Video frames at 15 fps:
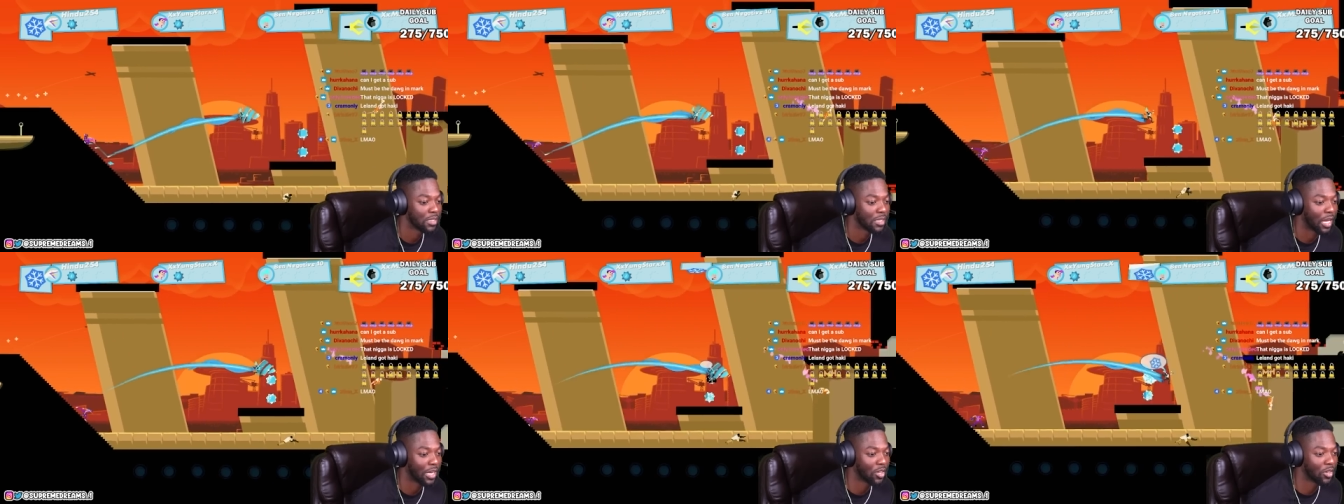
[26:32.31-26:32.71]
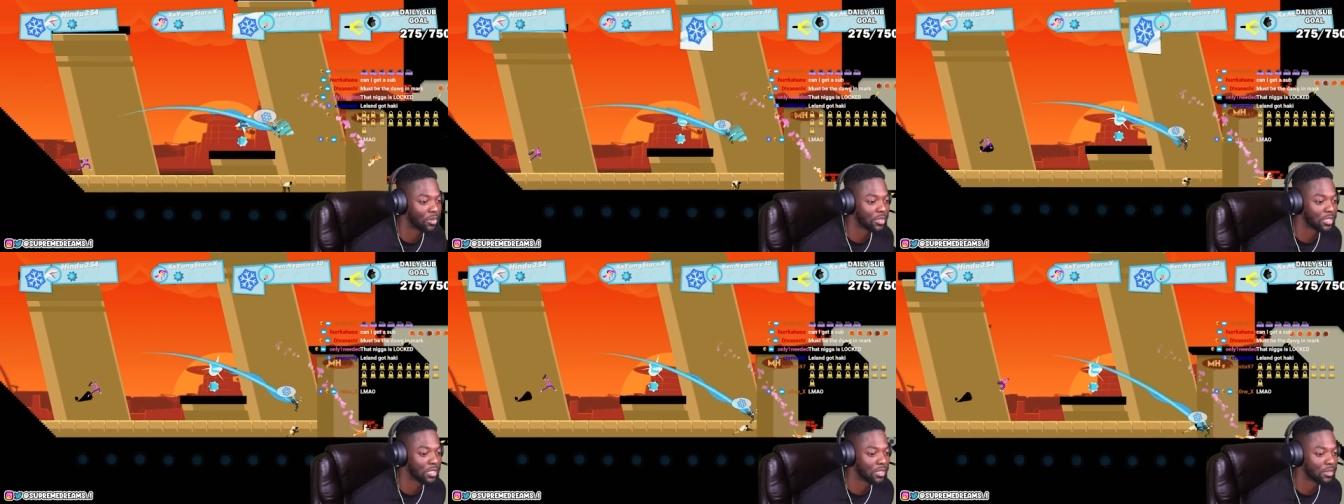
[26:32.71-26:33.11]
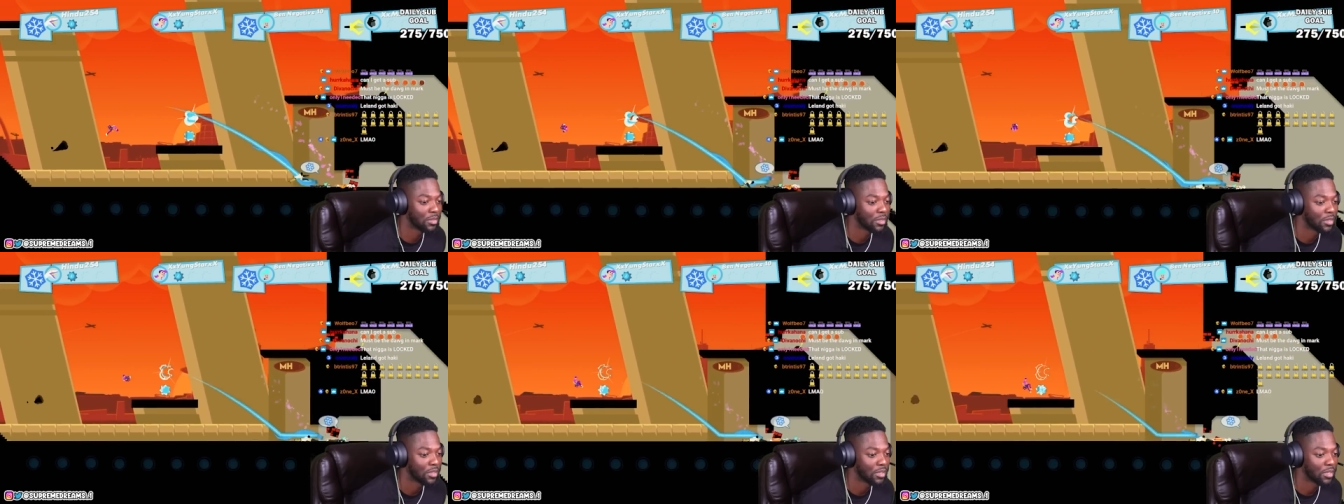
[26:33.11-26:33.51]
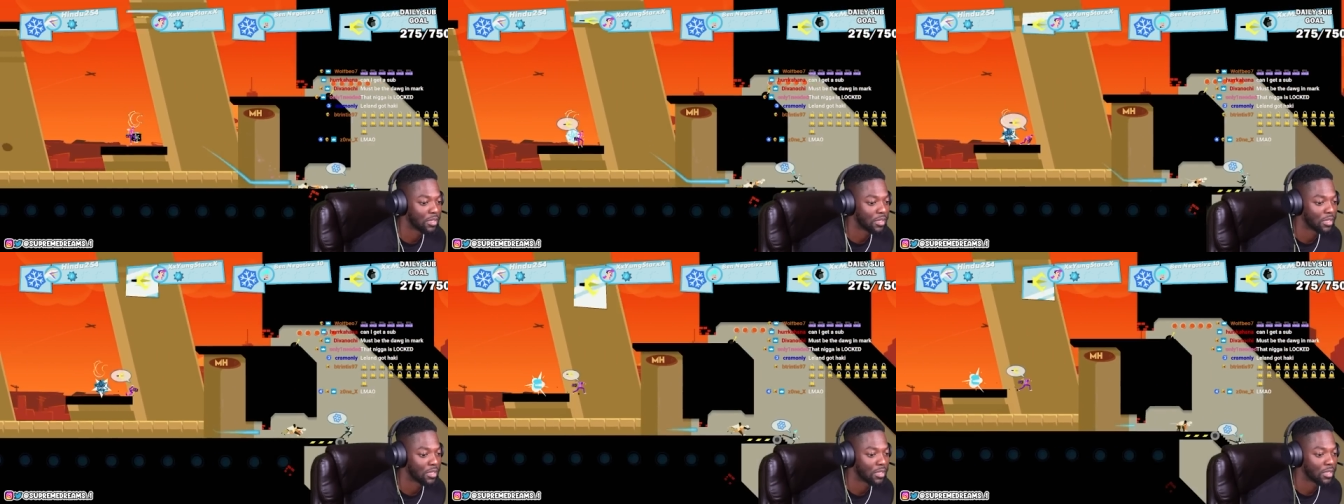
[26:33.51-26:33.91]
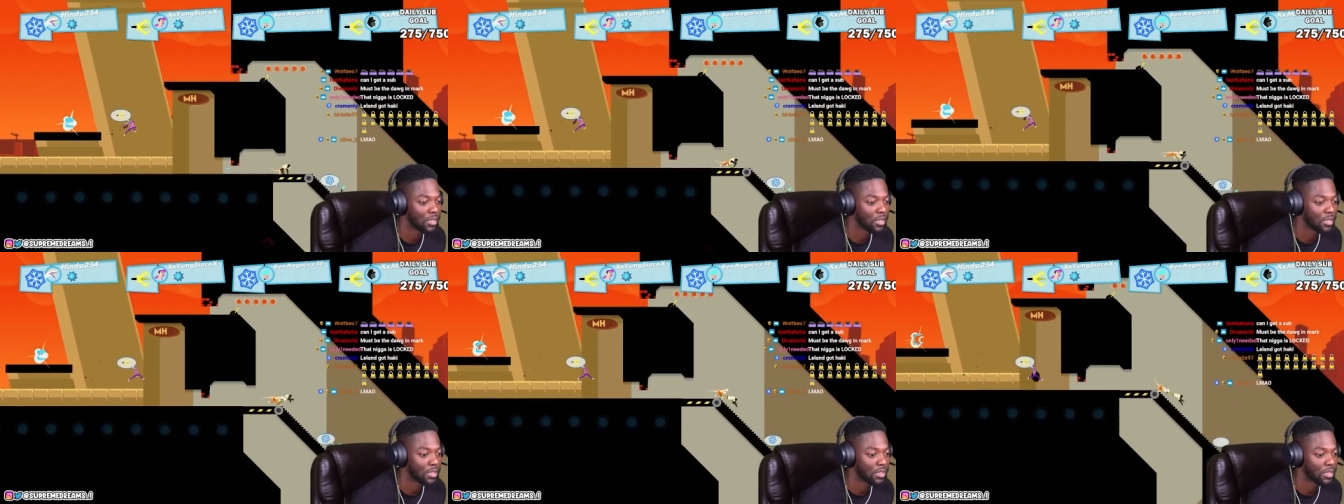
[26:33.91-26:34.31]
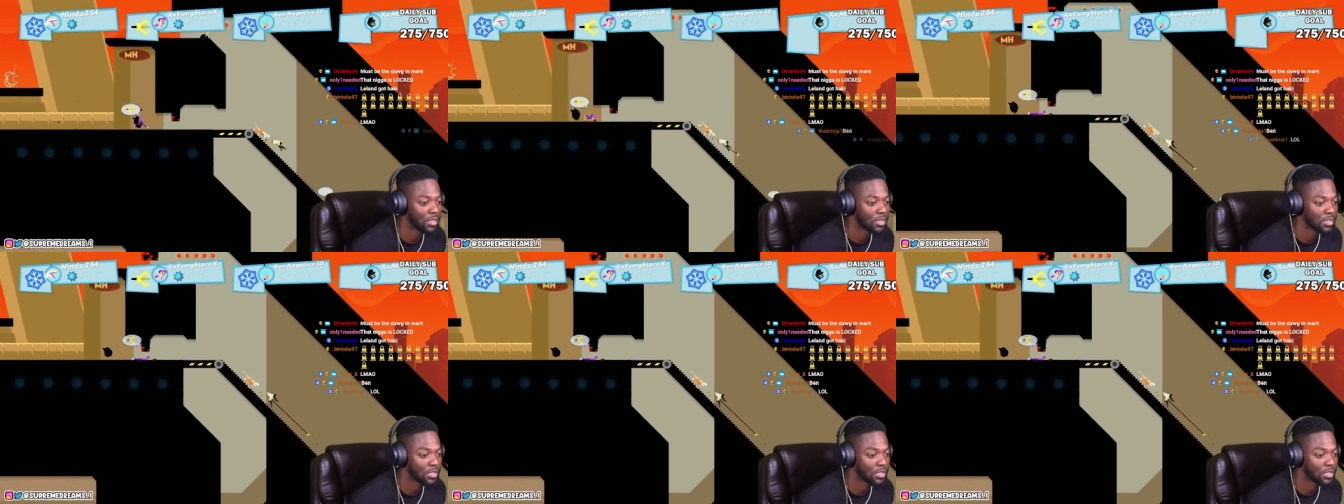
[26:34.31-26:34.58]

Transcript: I know it was